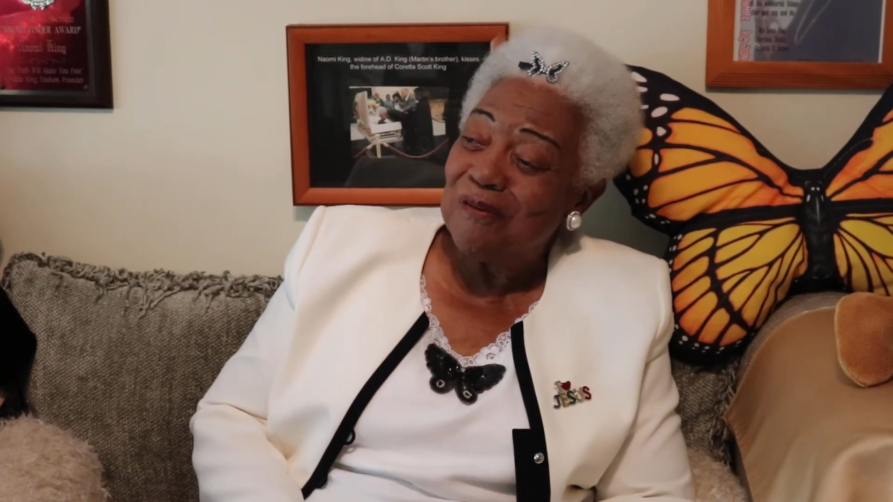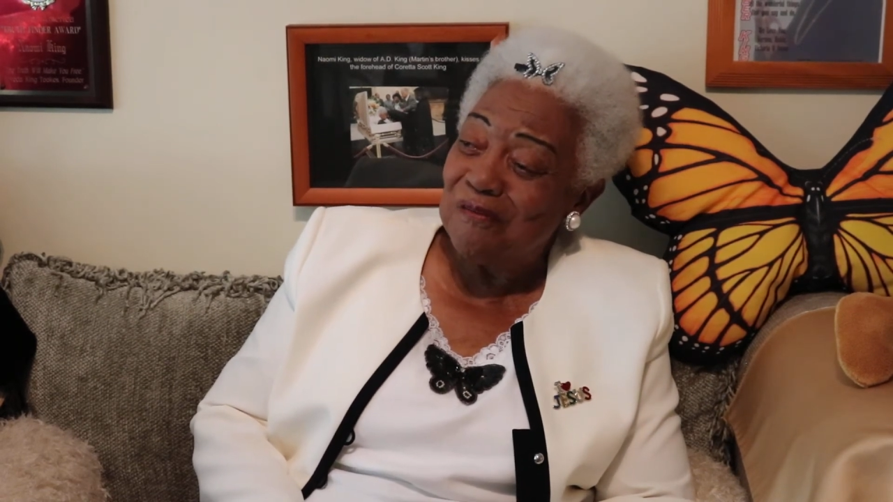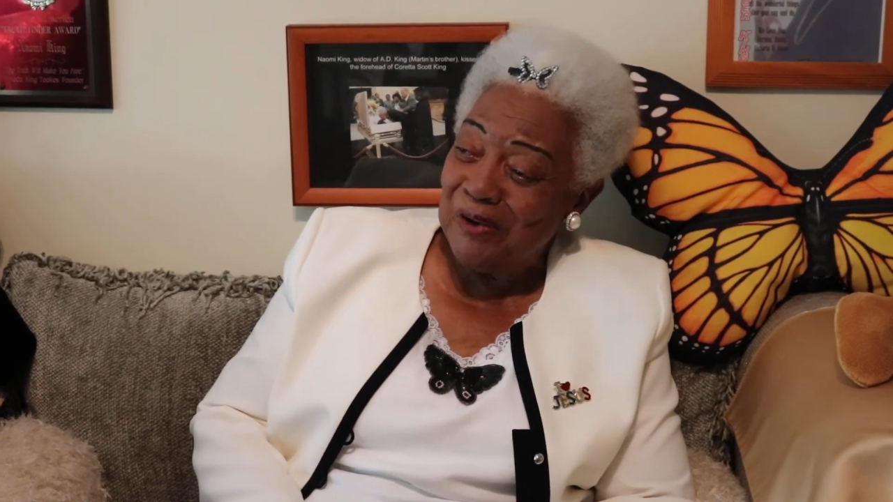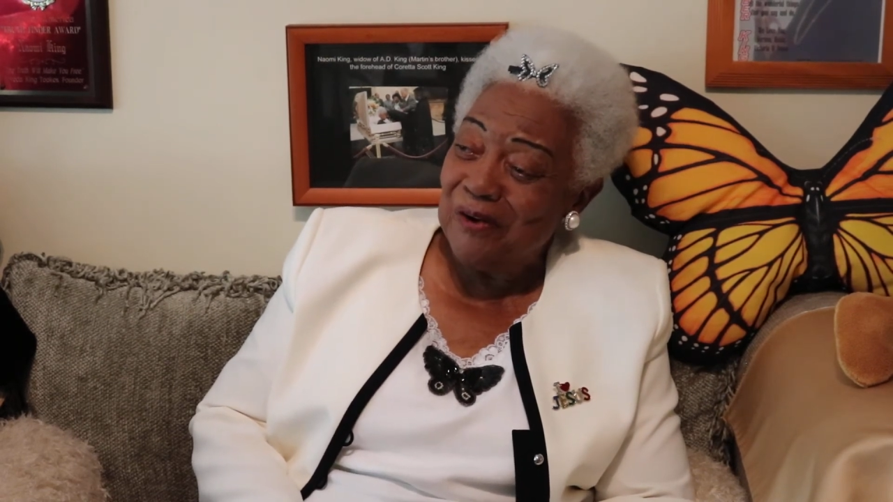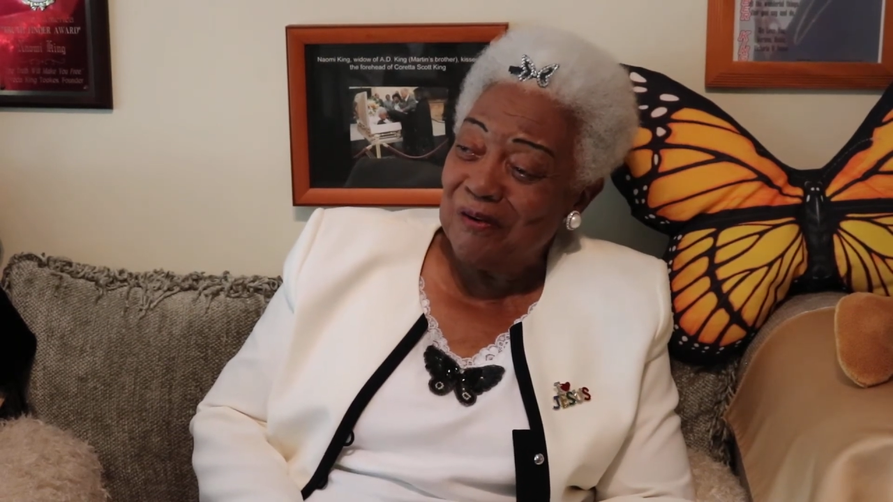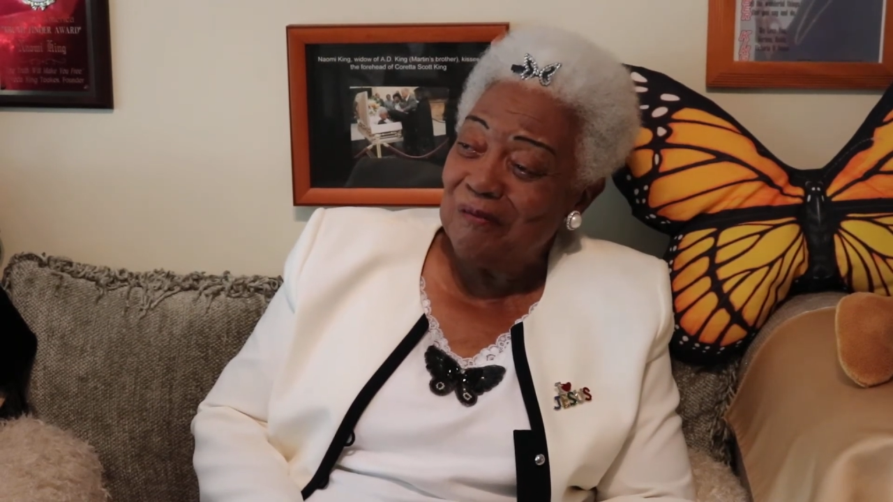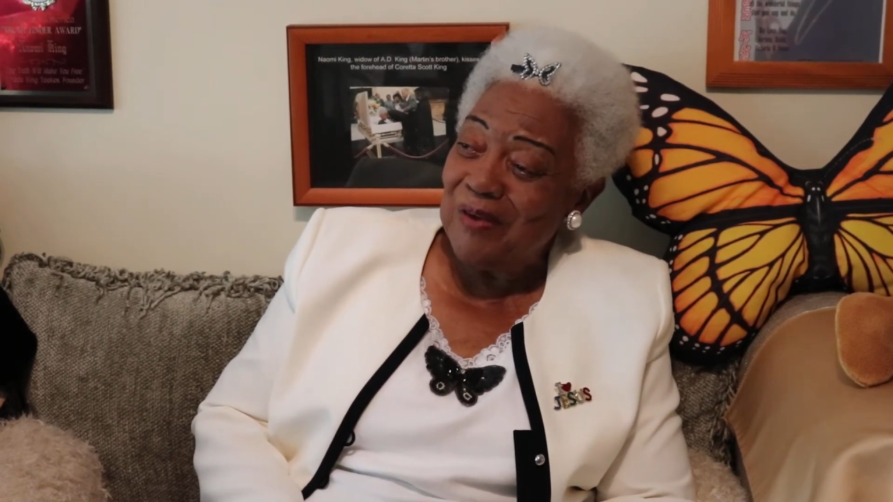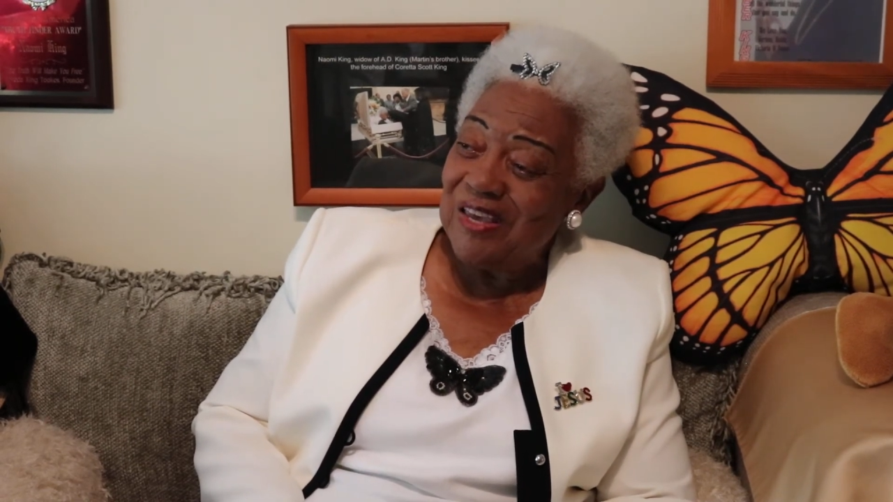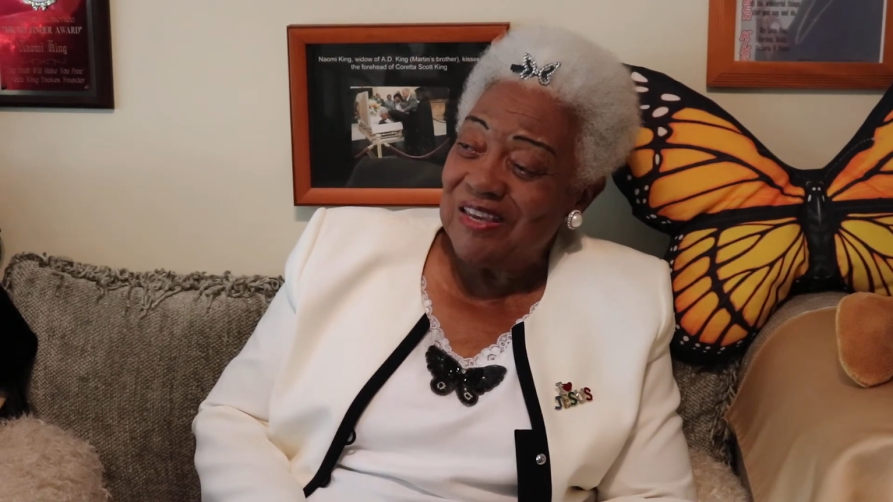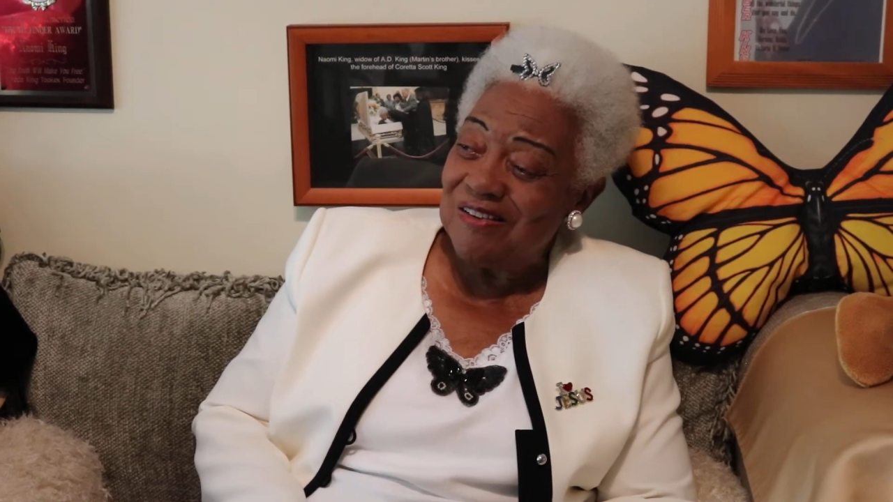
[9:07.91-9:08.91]
very
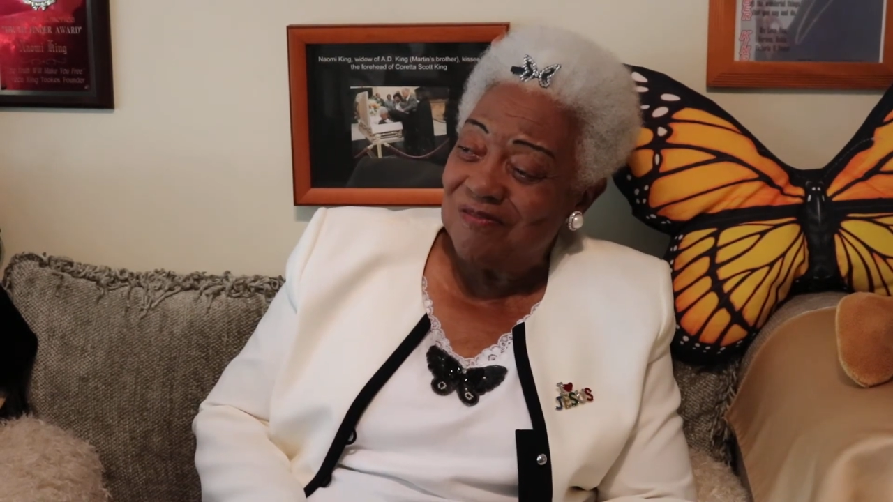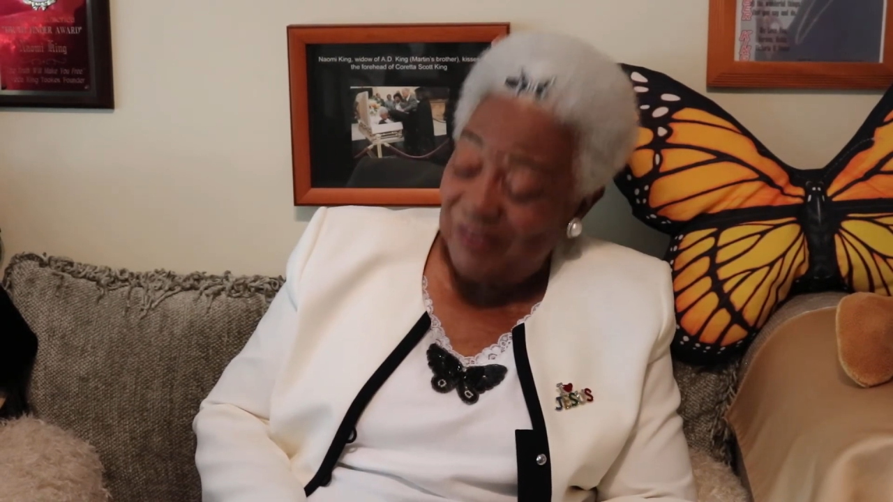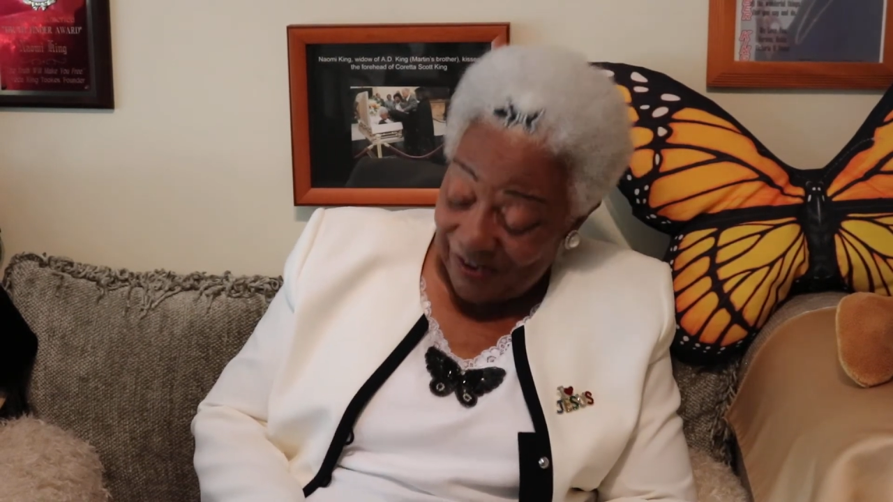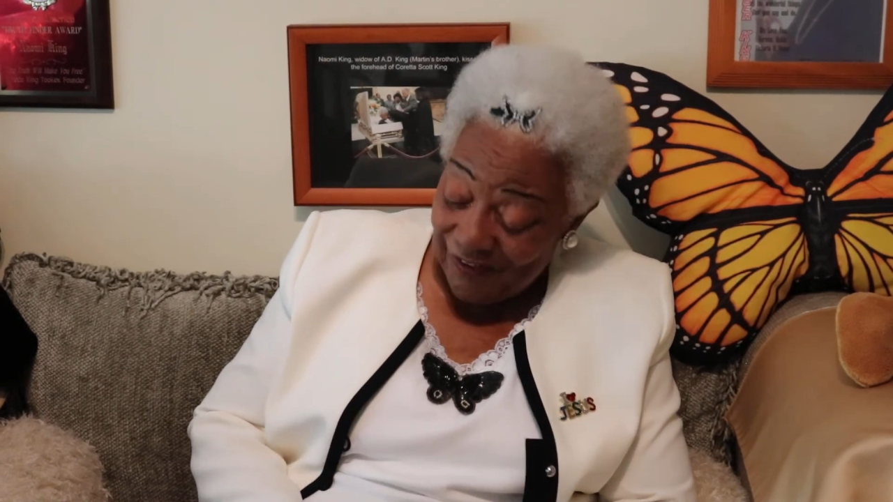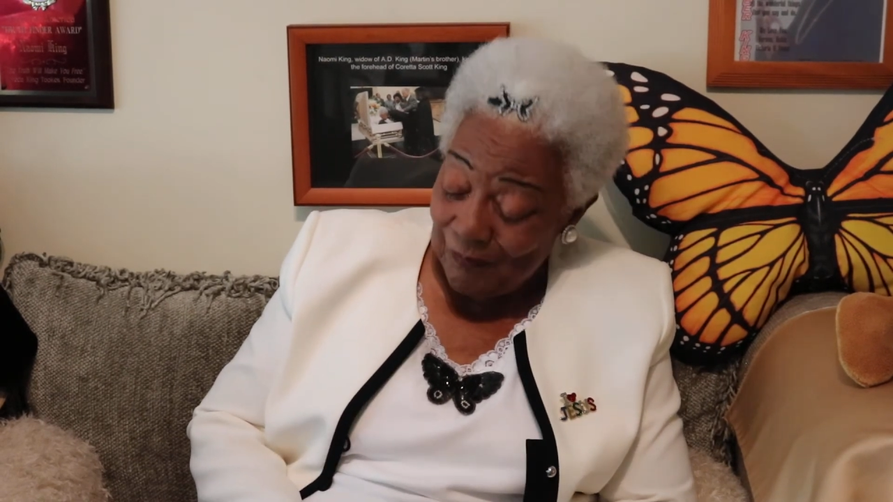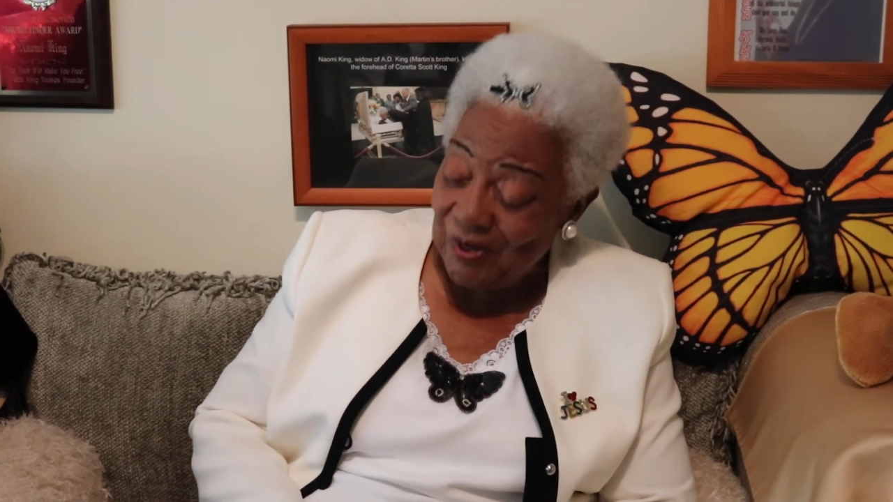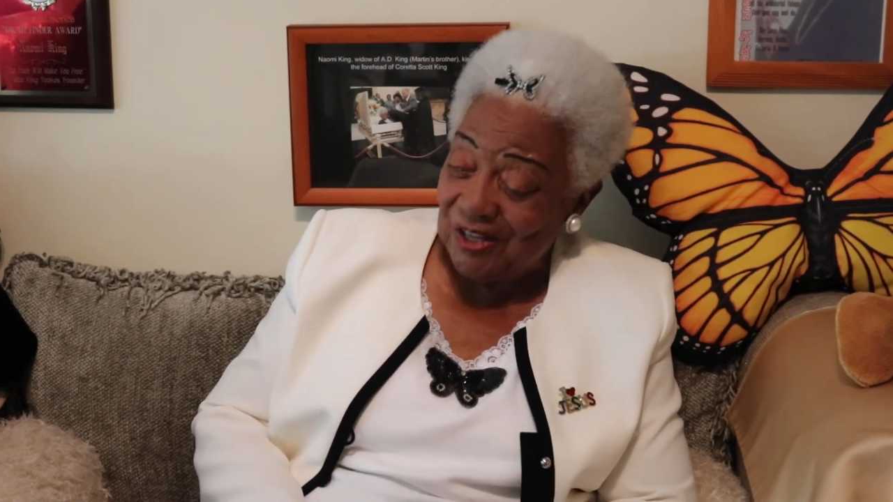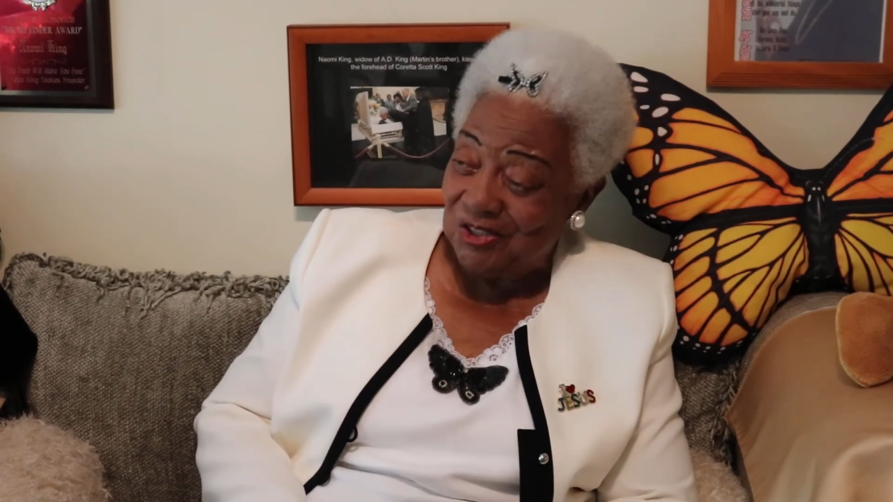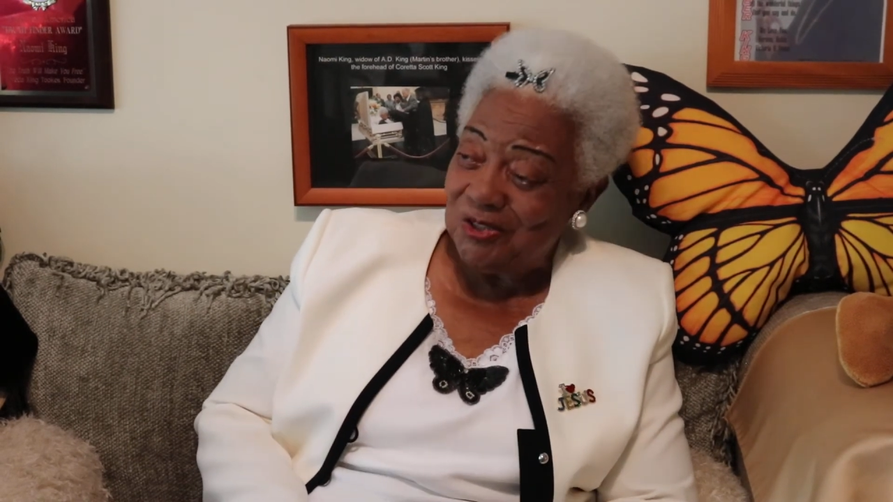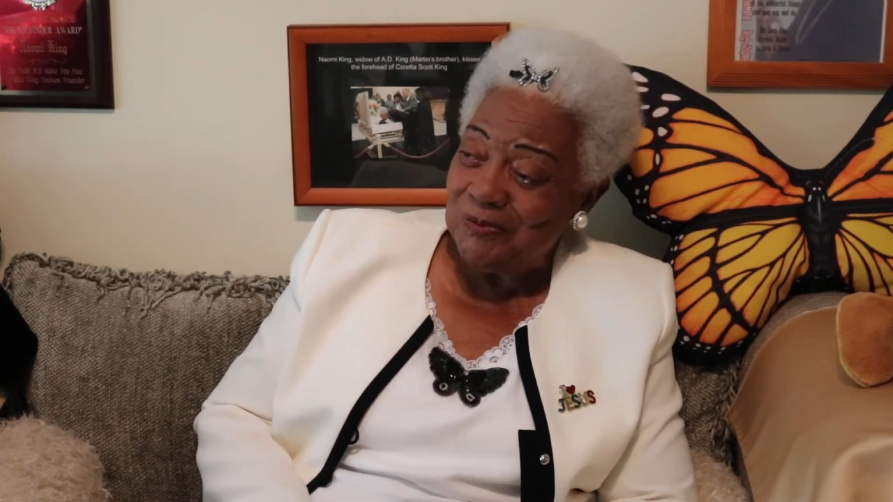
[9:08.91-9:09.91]

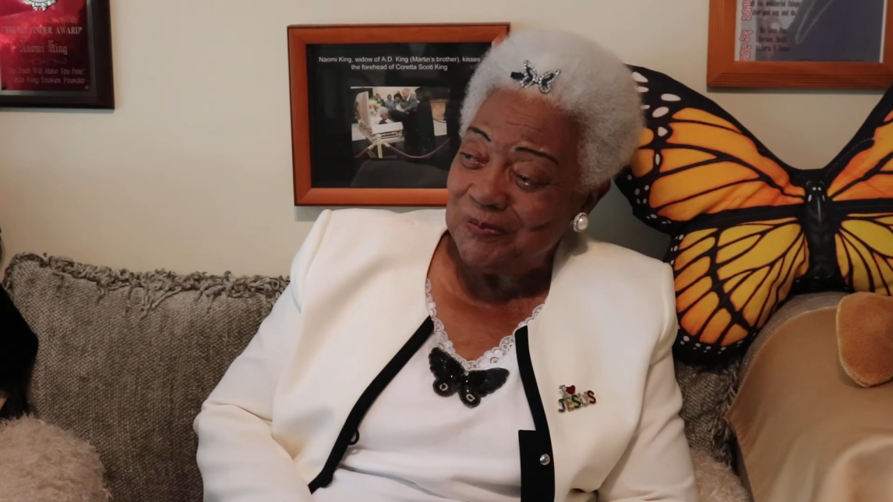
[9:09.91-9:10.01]
much.